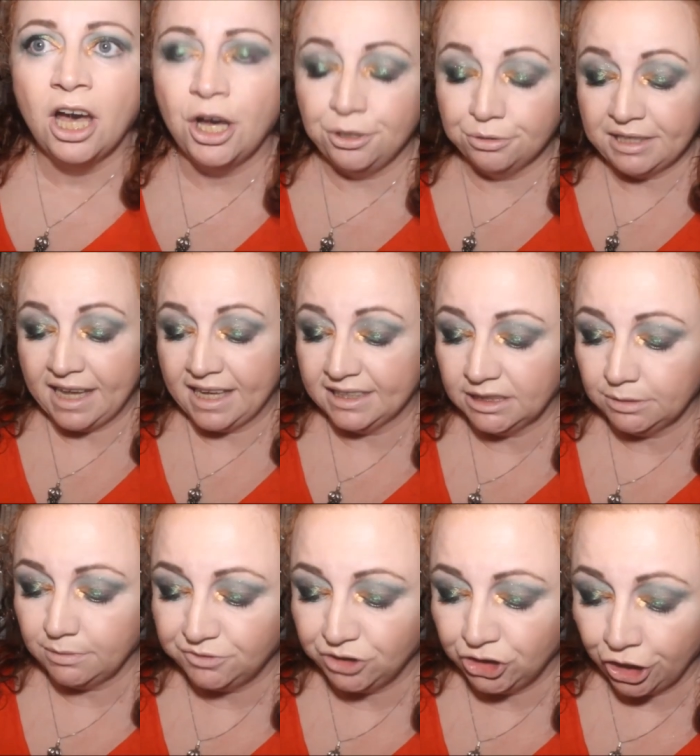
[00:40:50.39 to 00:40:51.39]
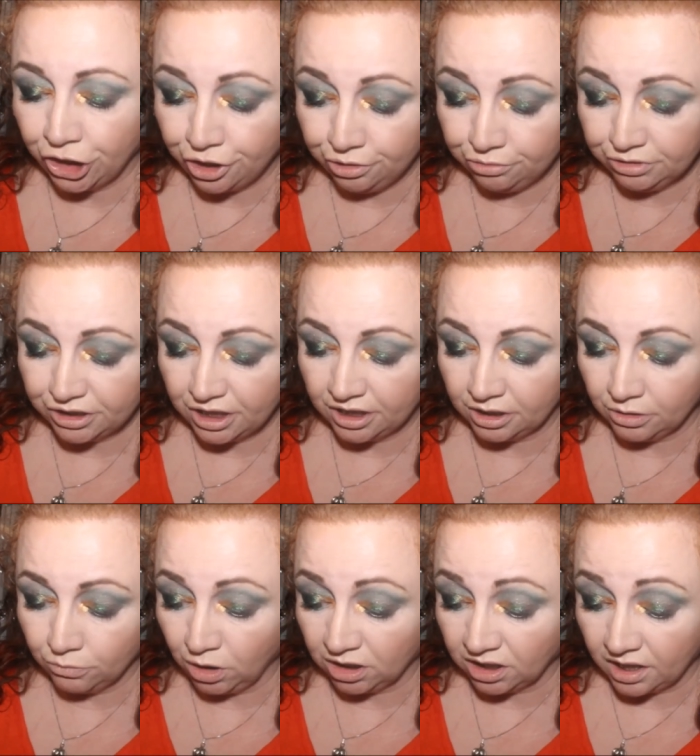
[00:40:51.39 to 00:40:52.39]
Okay so I've chosen
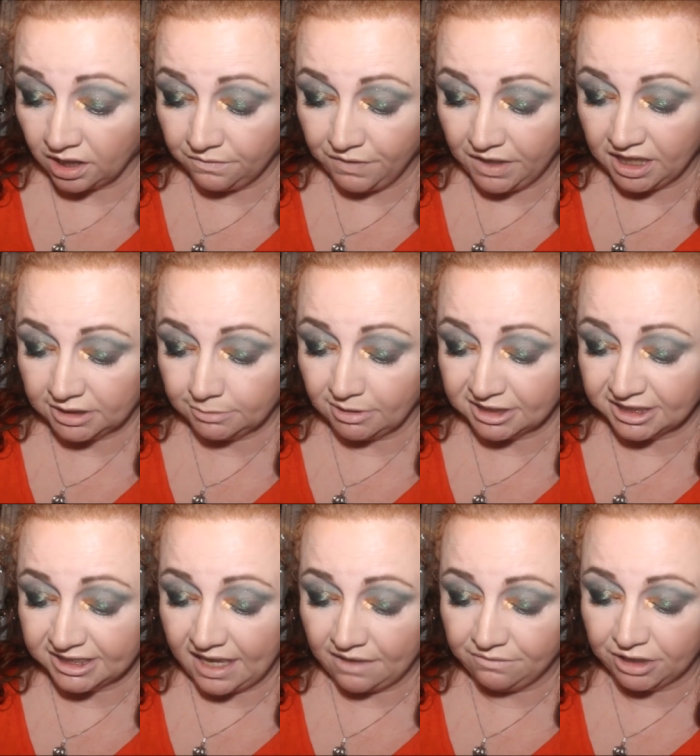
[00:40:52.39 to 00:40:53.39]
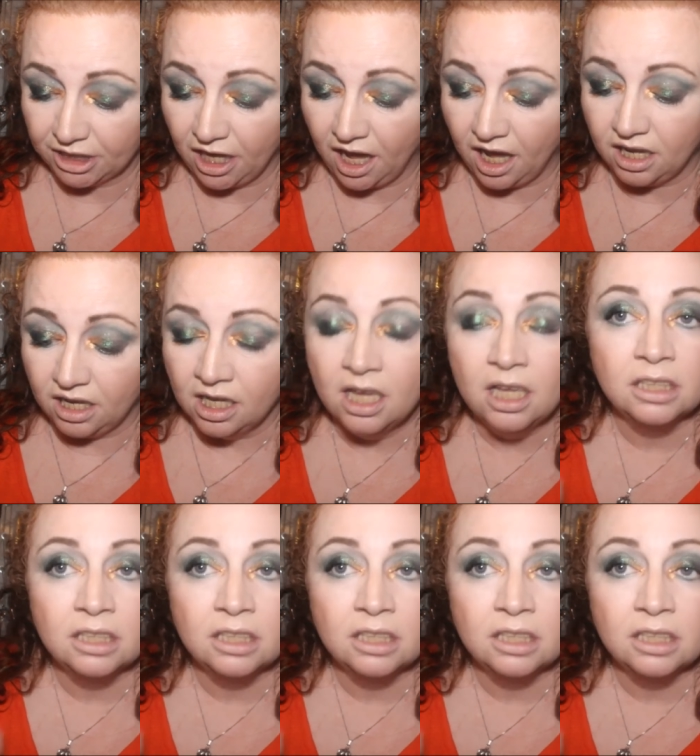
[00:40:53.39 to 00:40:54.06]
one of the first ones I ever got.